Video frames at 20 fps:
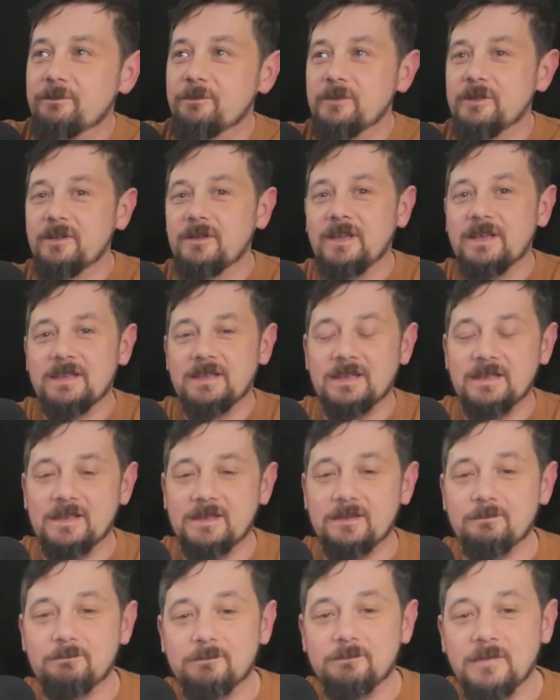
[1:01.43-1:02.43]
I feel like
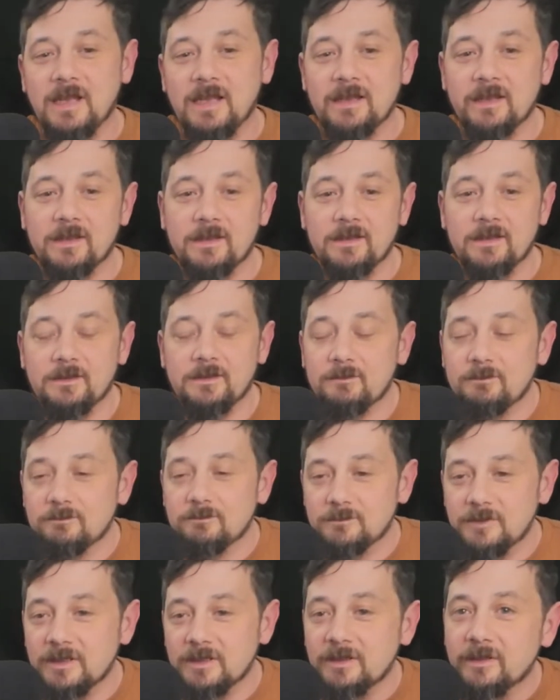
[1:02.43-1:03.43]
I
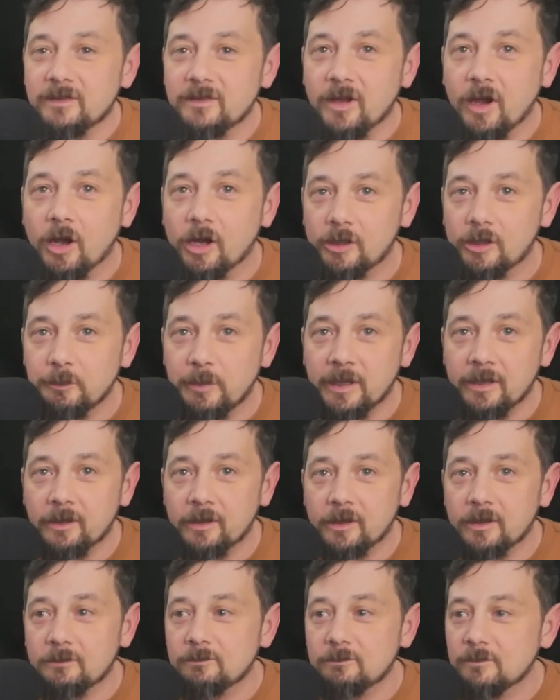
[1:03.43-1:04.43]
can talk
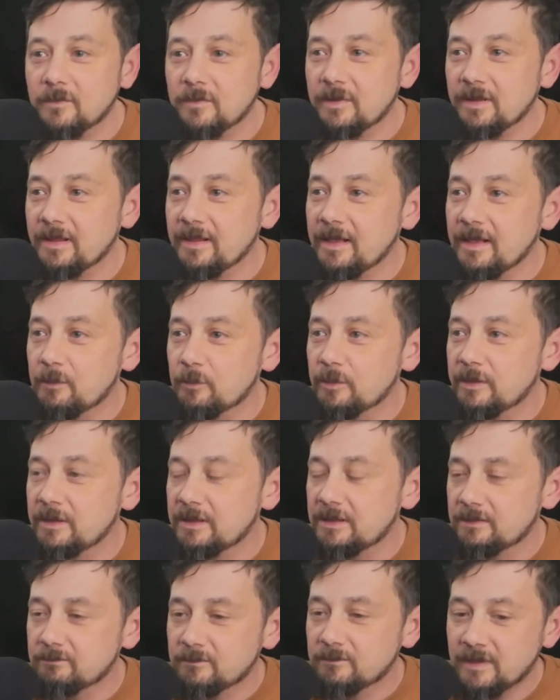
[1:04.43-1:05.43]
better that
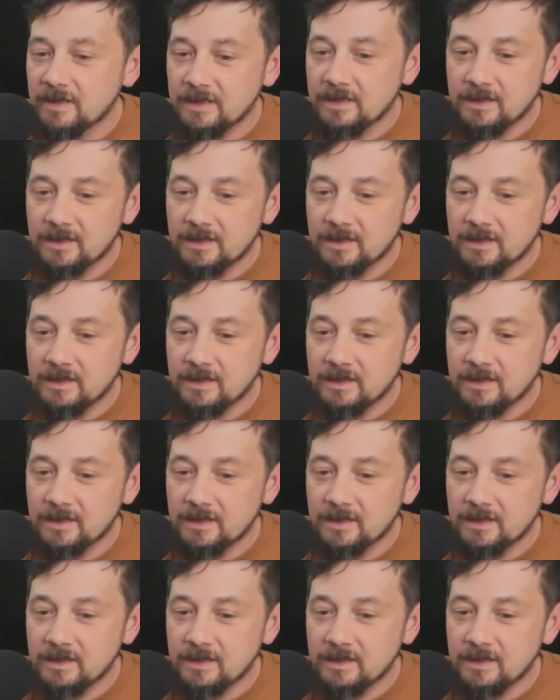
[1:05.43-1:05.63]
way.